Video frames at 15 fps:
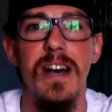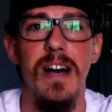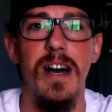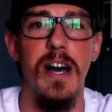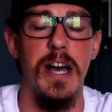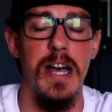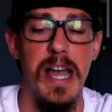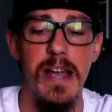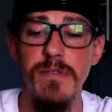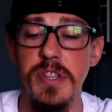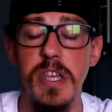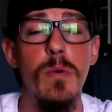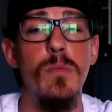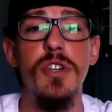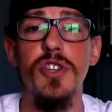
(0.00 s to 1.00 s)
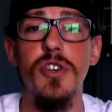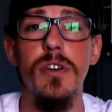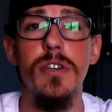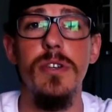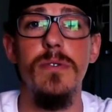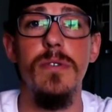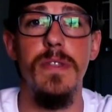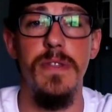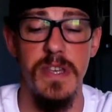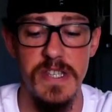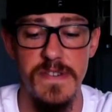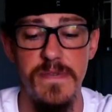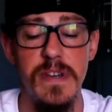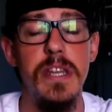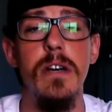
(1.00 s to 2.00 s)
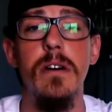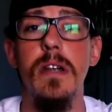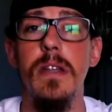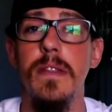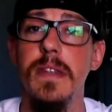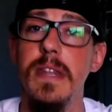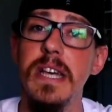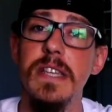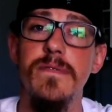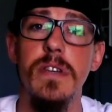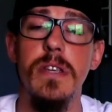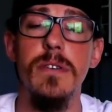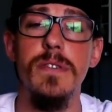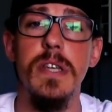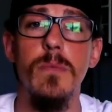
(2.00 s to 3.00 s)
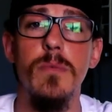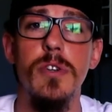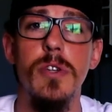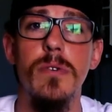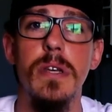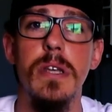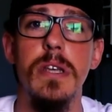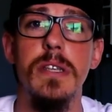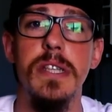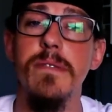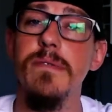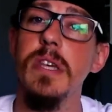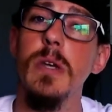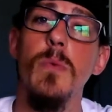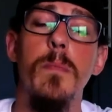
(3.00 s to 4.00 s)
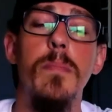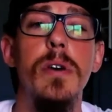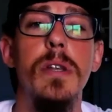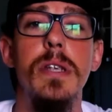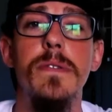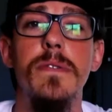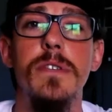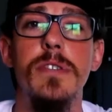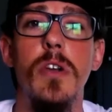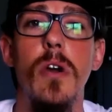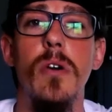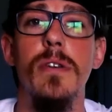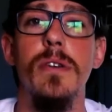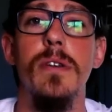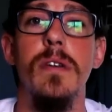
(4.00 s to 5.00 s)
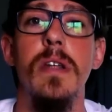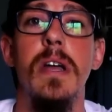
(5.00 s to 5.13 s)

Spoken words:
Everything we show you in this video and in the next videos that we're doing is everything we're putting in this garden.